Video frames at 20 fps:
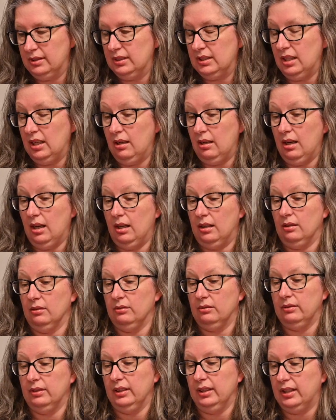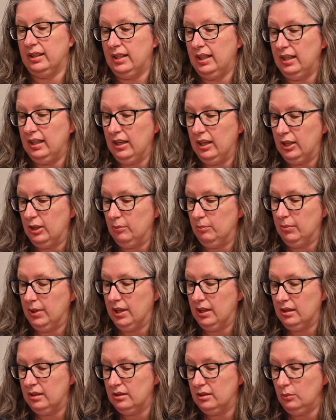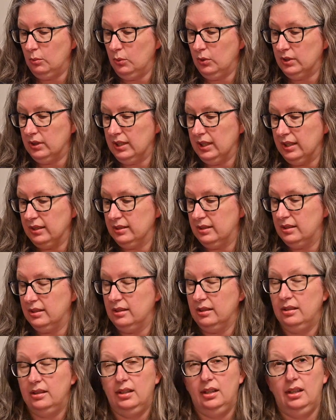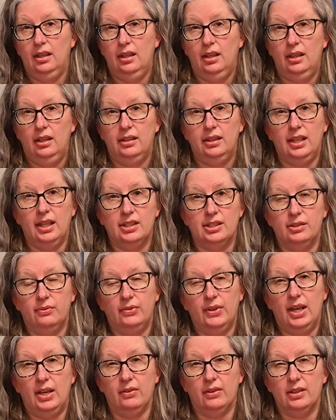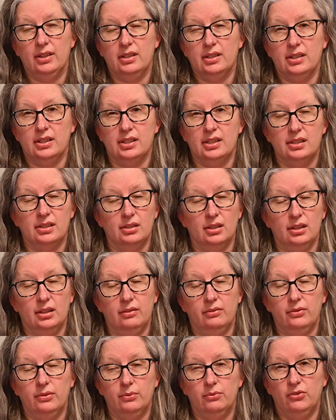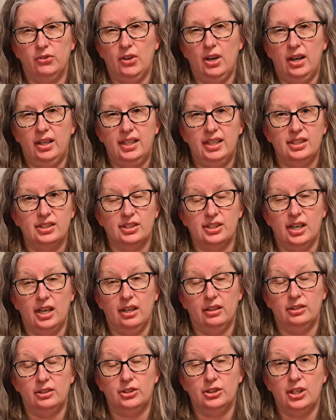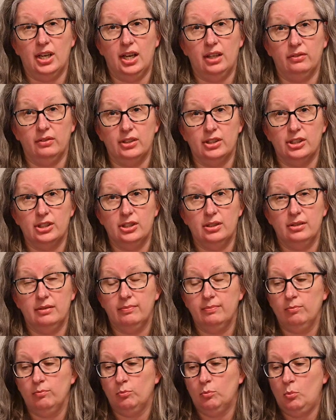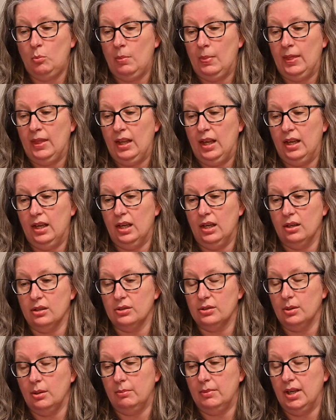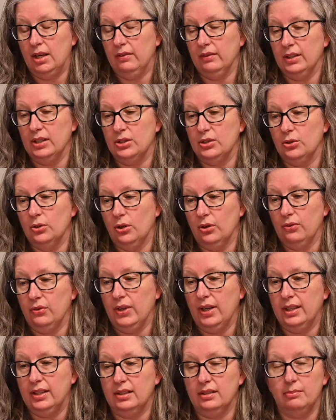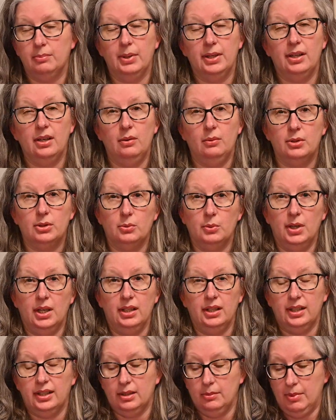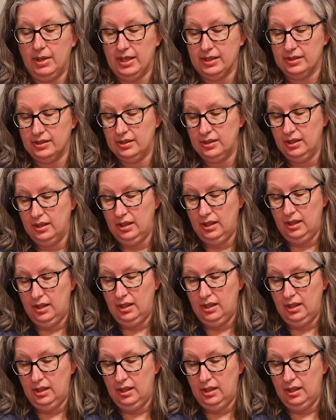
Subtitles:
I don't really think I can pick the one that's favorite, because there's a variety of genres here, so I'm not really sure if I can pick out which one I like the best.